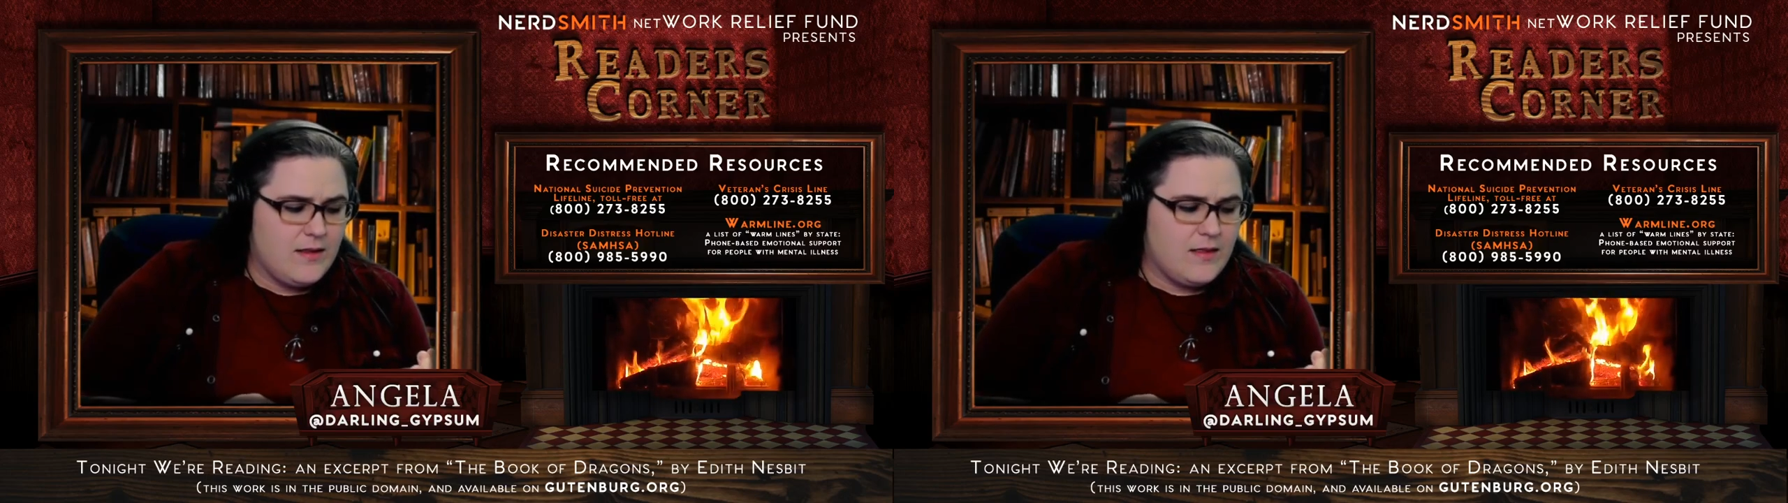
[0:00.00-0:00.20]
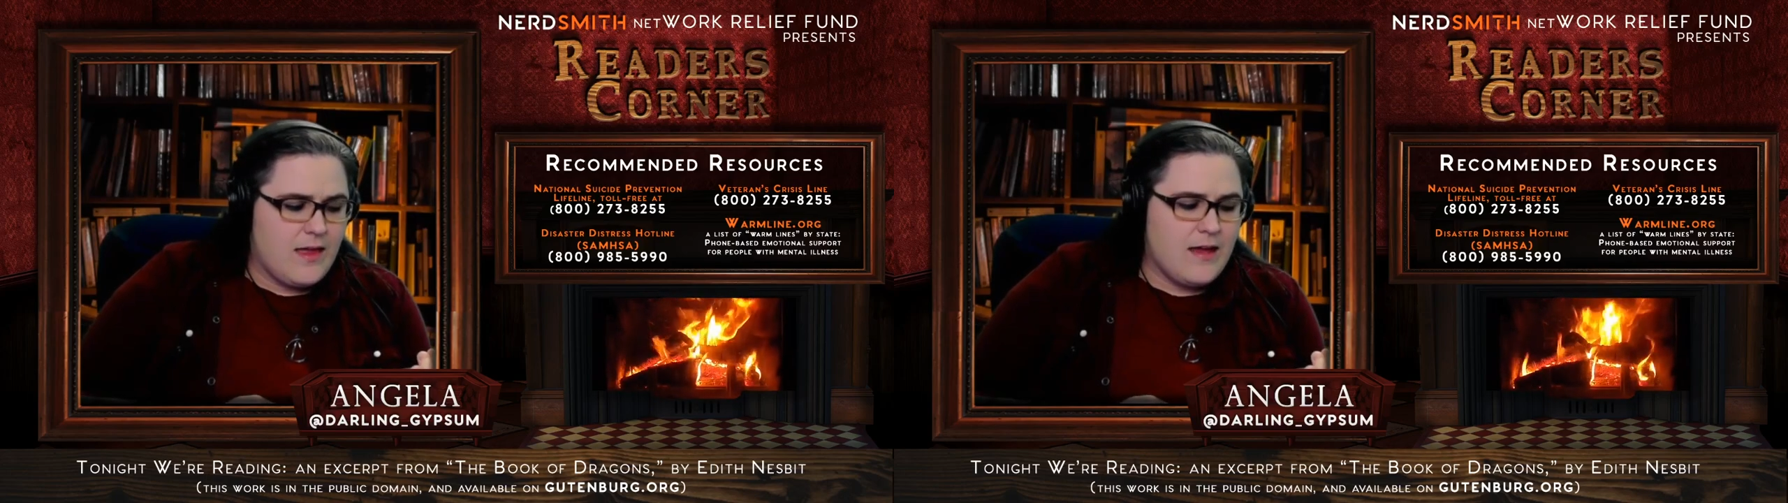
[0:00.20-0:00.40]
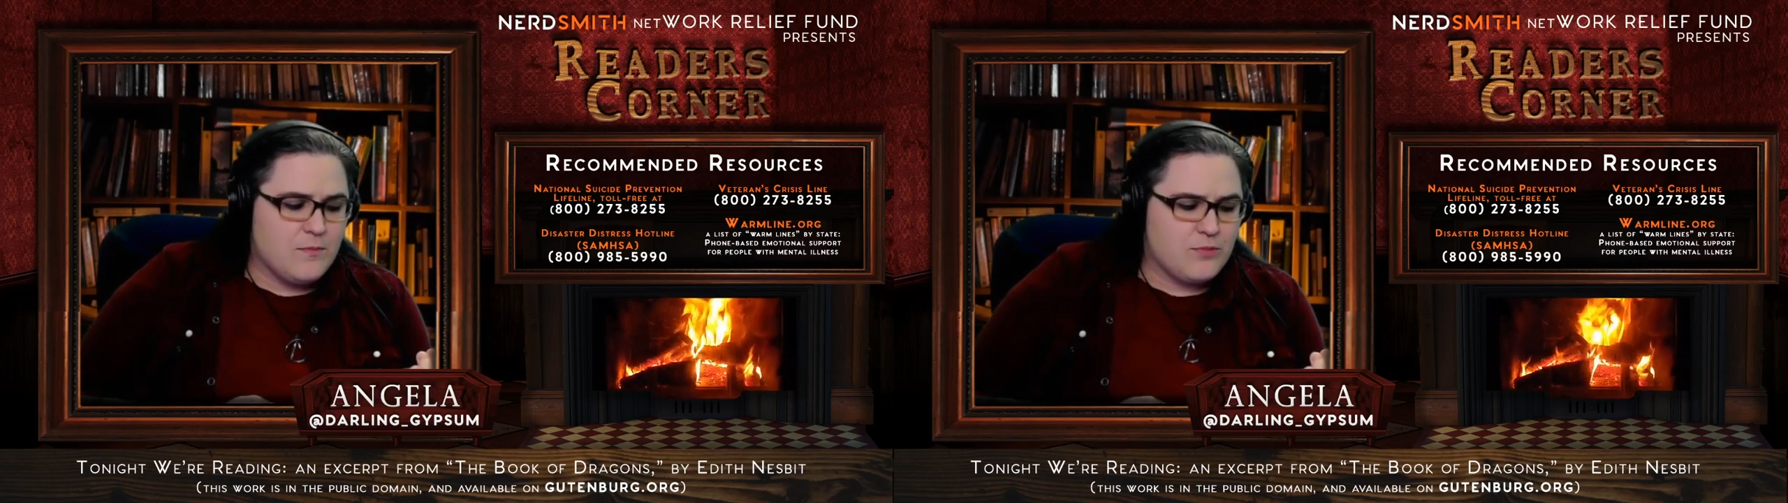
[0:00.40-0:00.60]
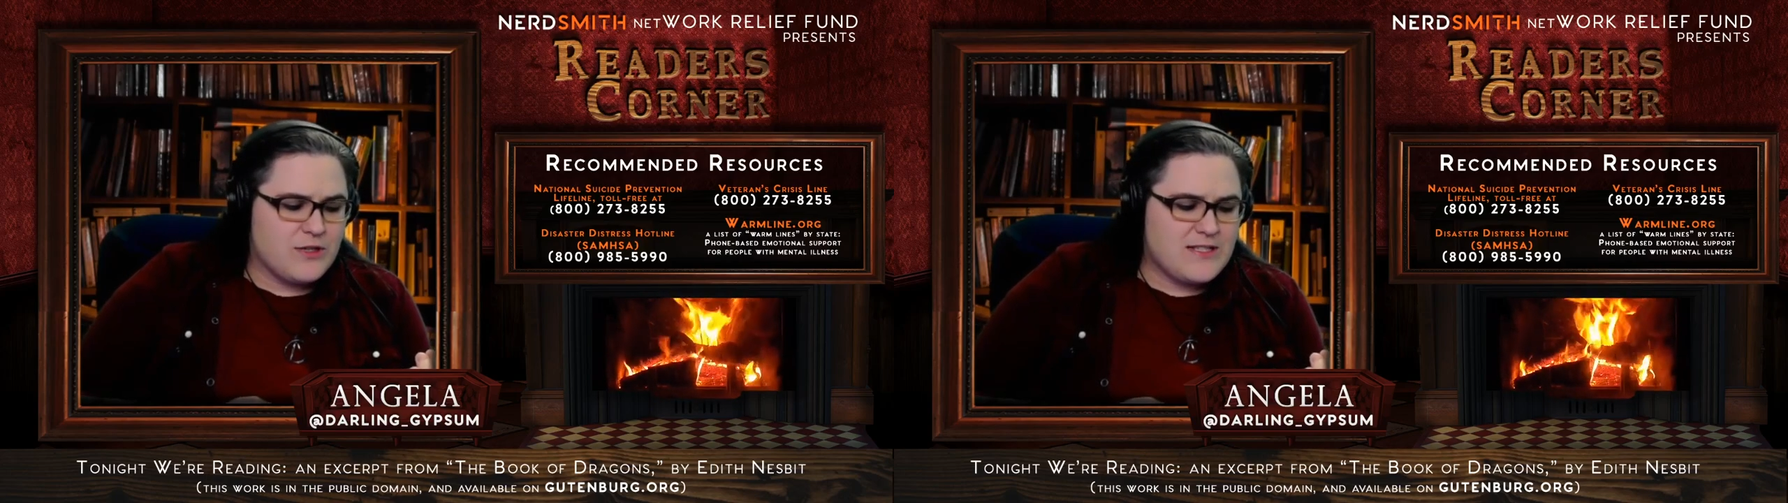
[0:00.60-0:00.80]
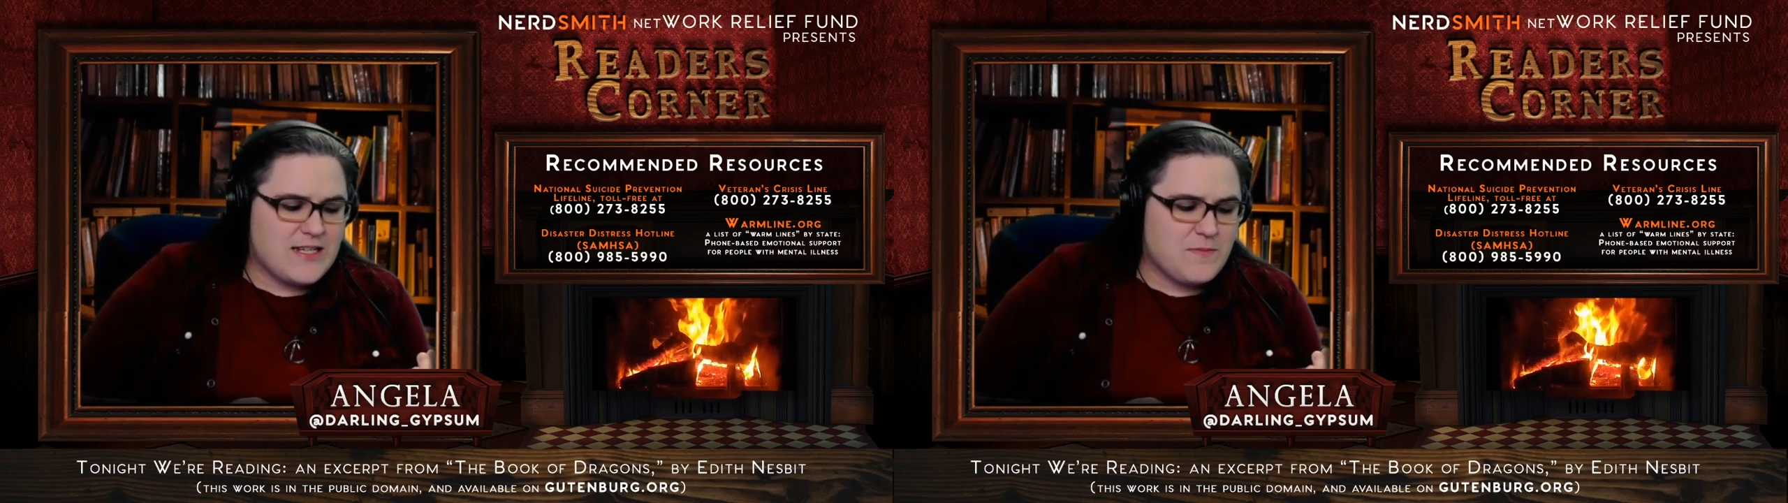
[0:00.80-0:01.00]
Then
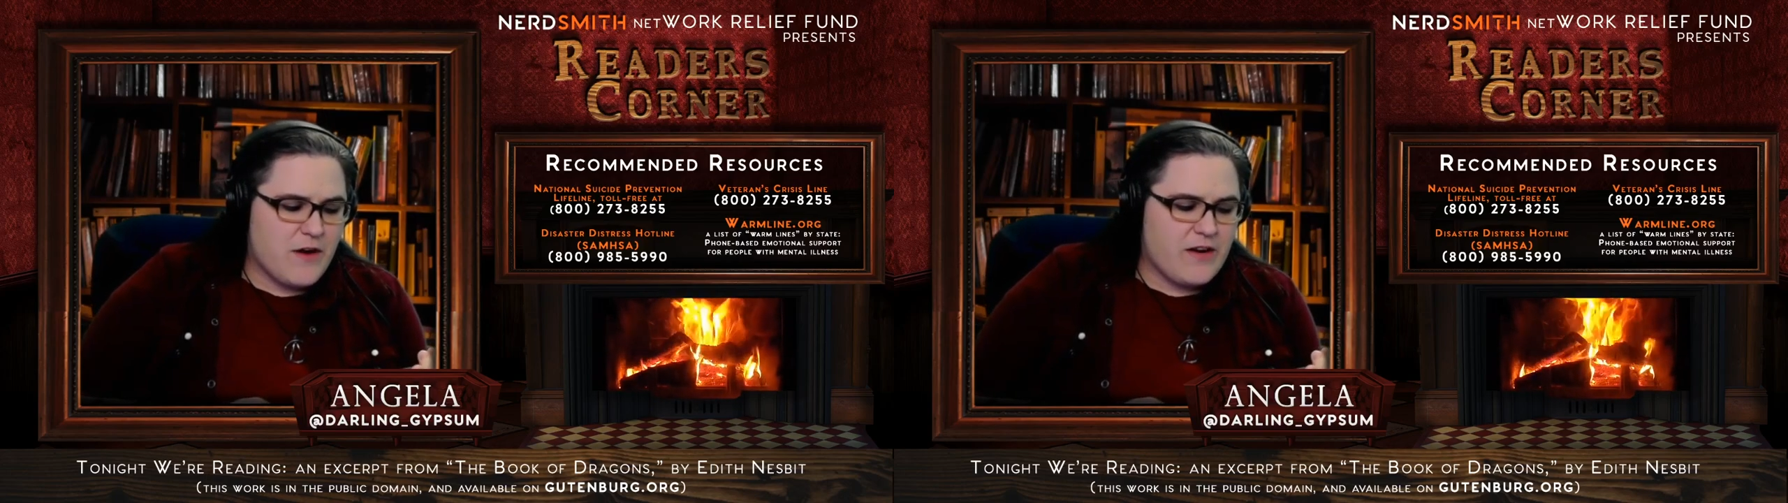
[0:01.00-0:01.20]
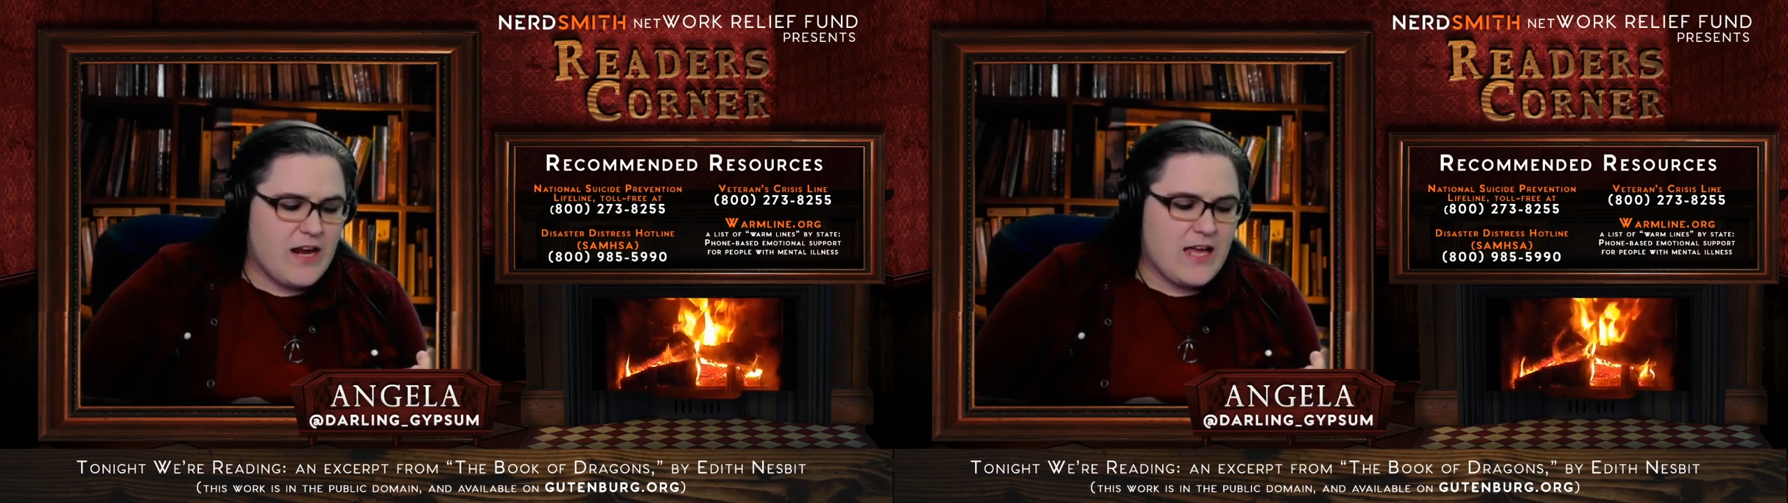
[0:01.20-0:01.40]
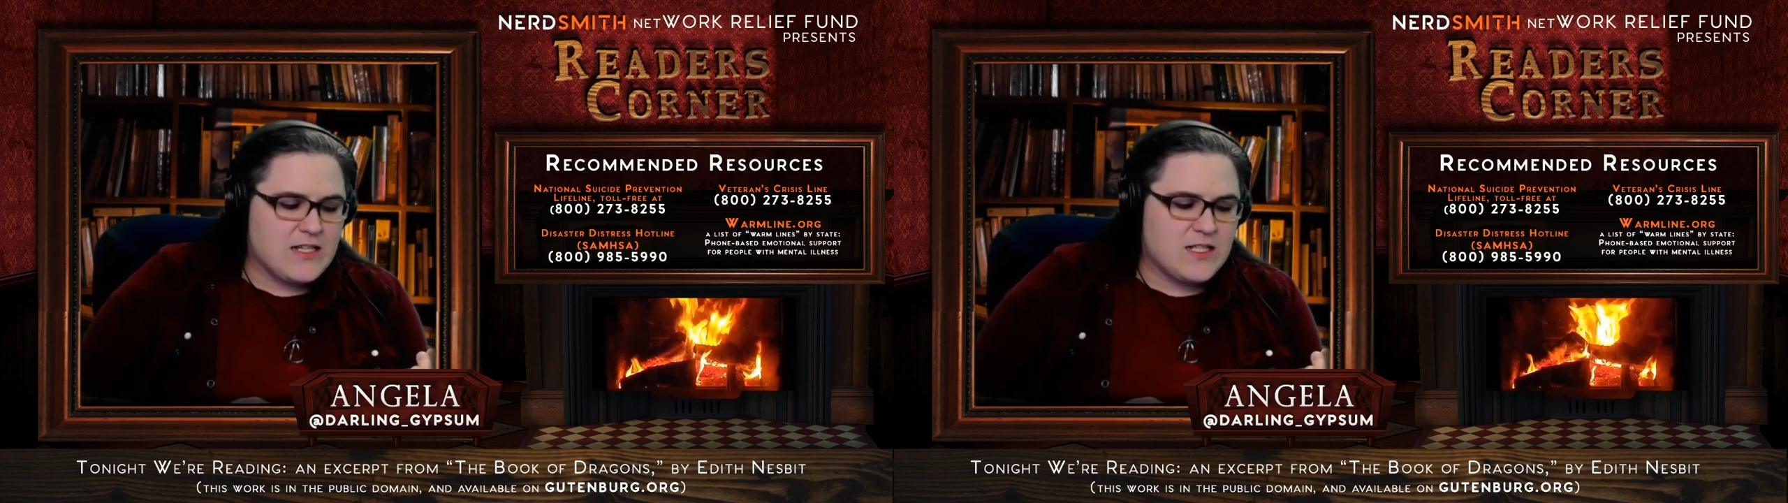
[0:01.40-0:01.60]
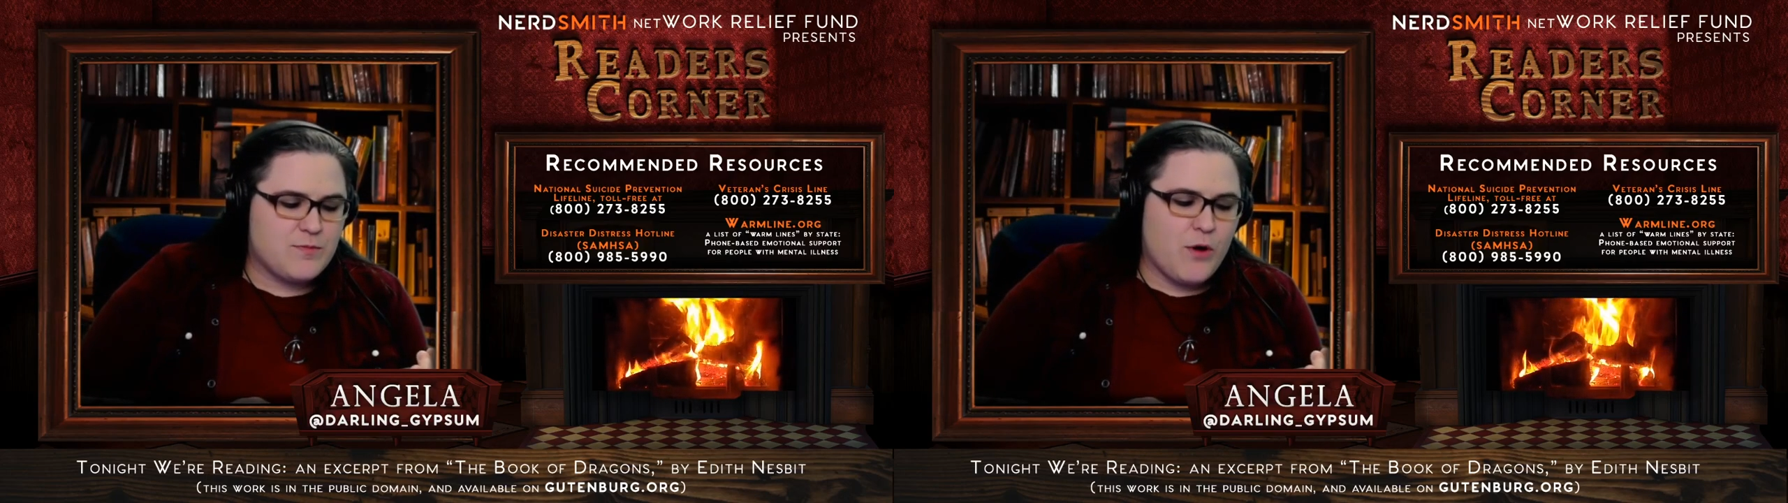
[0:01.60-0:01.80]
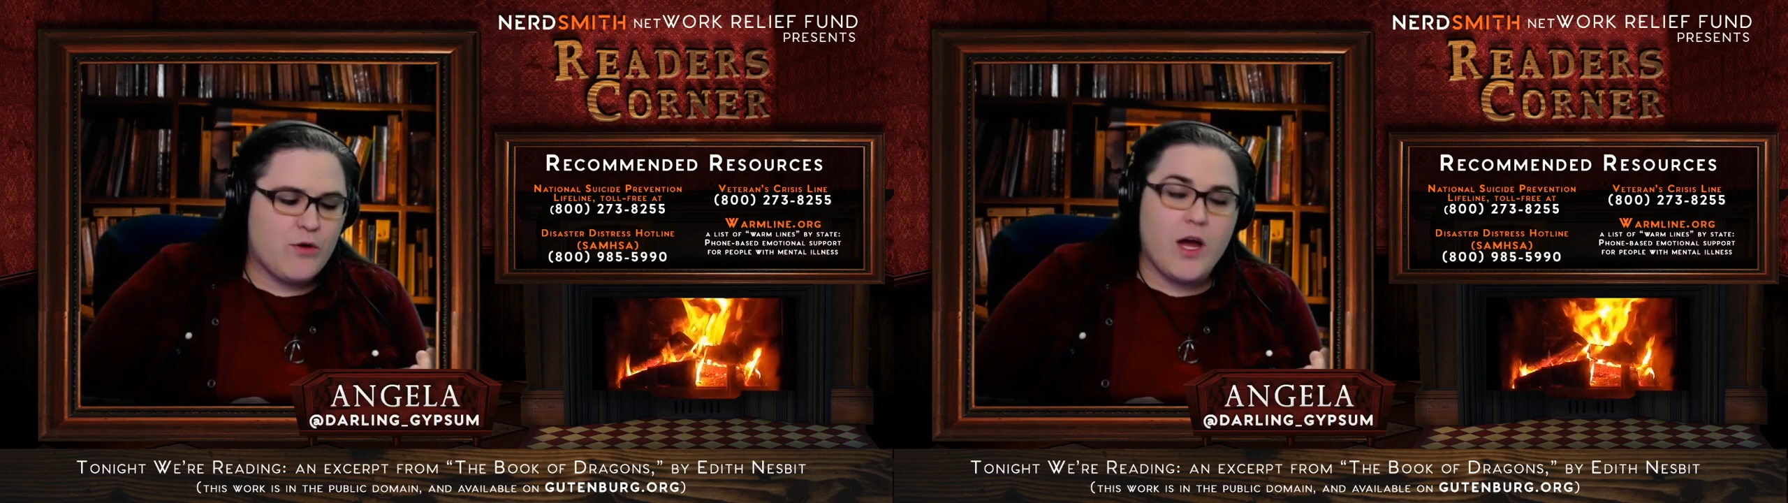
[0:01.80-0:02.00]
Princess Marianne
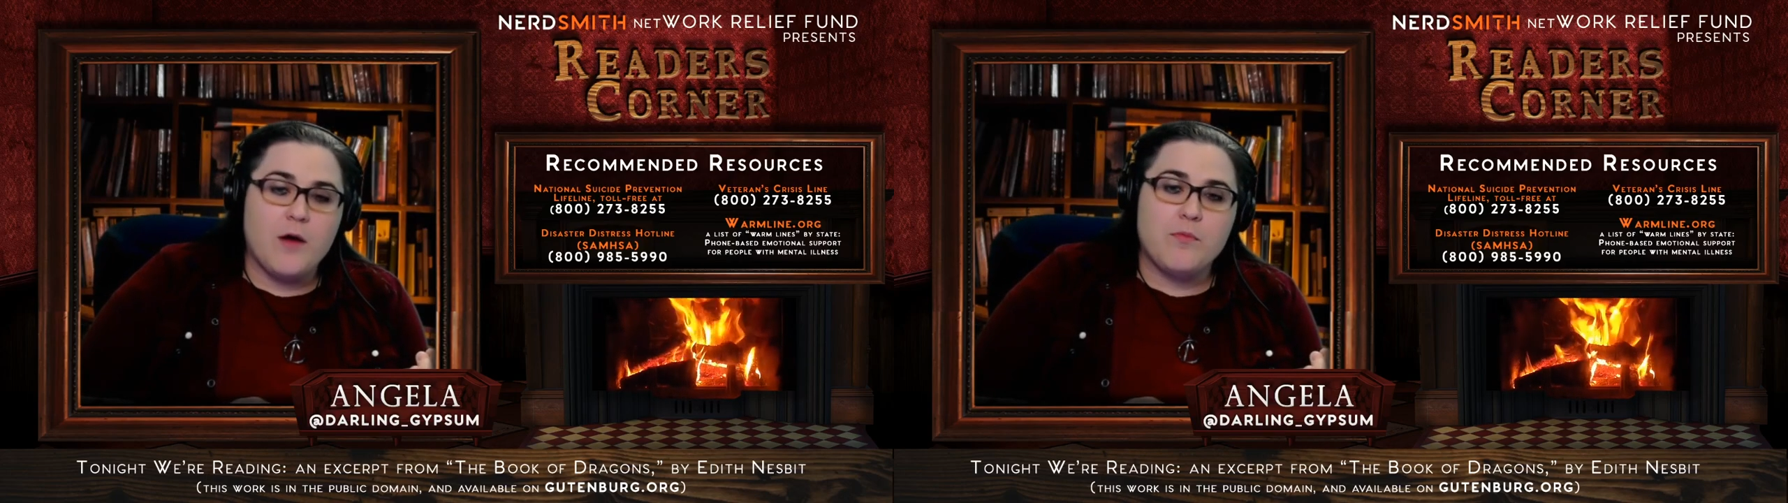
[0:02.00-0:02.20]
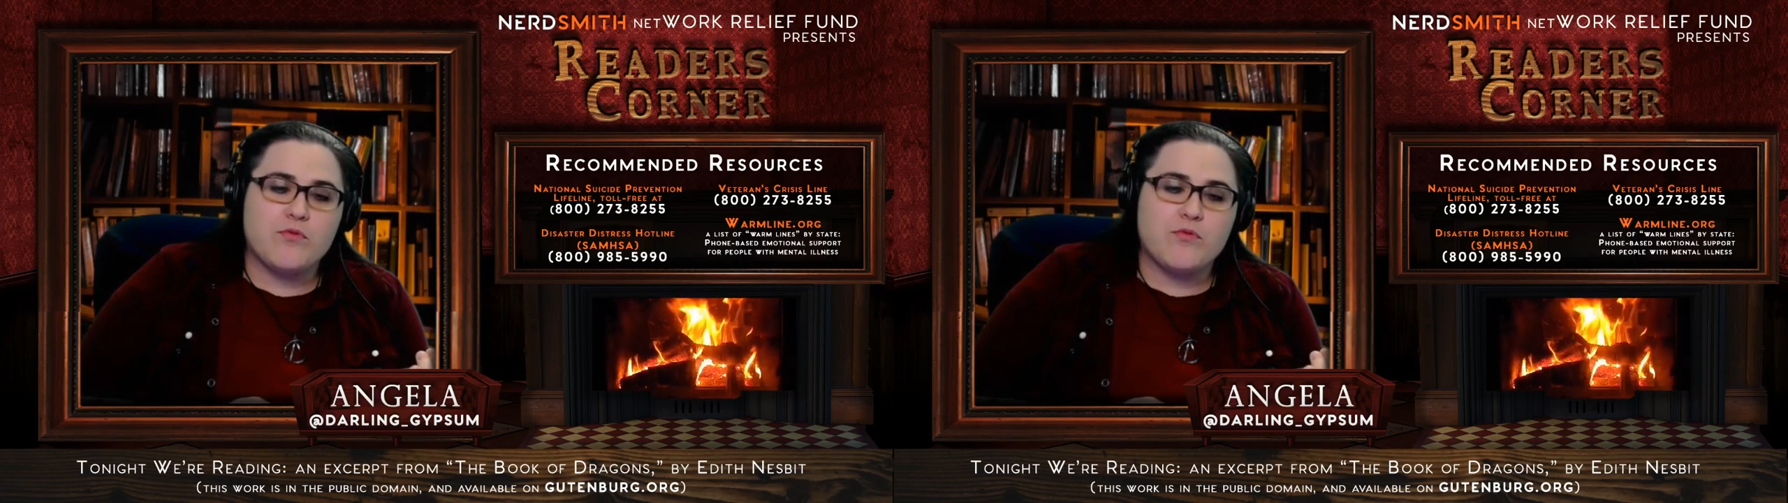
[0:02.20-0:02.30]
spoke up